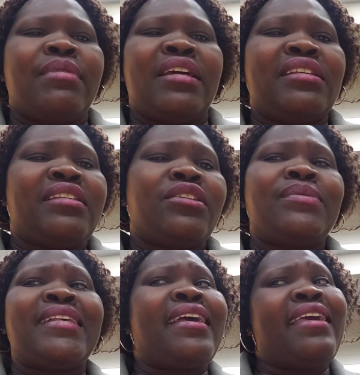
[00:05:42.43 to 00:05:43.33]
make any sense. It
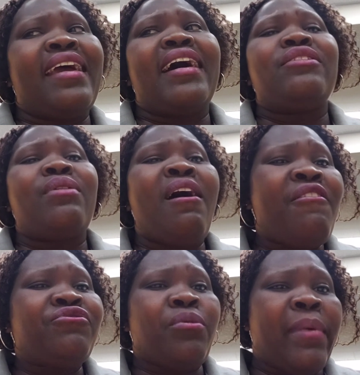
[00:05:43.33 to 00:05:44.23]
was like, yeah, you
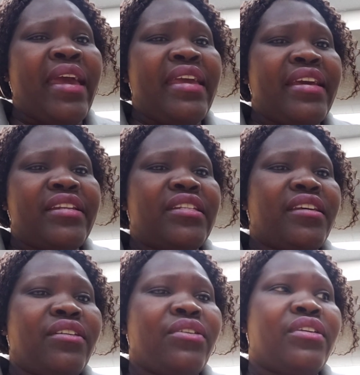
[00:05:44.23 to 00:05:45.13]
have to pay it,
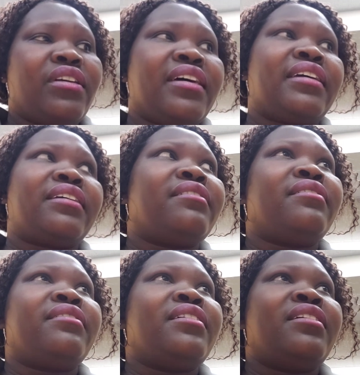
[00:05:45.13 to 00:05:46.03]
or like
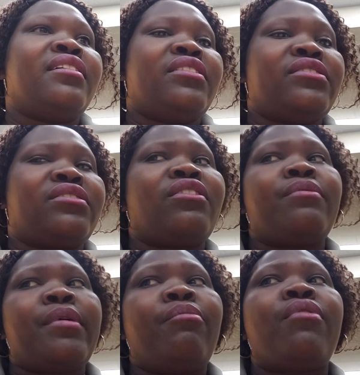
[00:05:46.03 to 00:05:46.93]
it's gonna
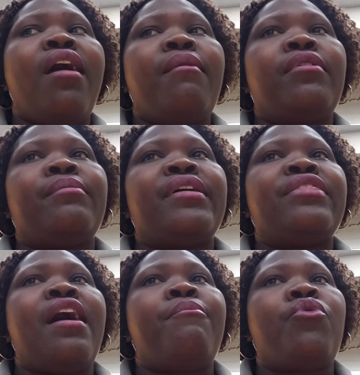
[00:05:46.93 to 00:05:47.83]
be a problem. At
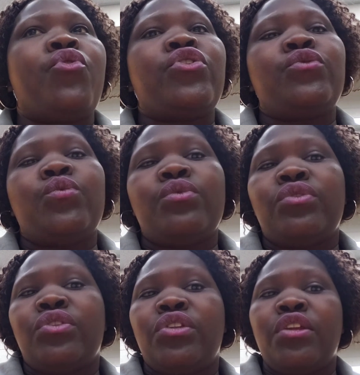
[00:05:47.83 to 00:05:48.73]
that point,
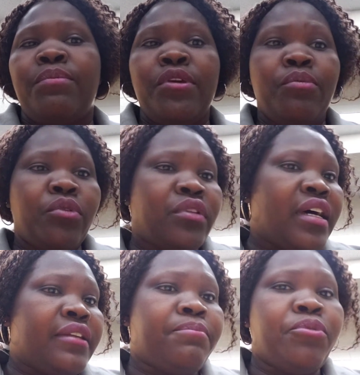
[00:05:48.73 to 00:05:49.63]
the people
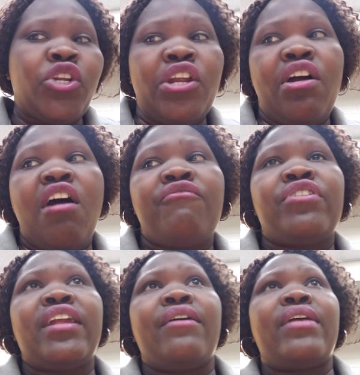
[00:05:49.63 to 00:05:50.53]
that put an offer
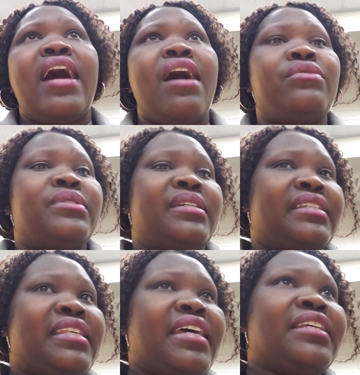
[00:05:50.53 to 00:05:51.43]
in our house
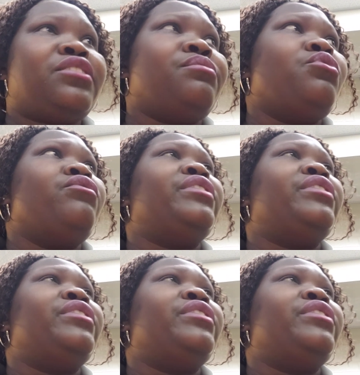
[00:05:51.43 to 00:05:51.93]
excited to move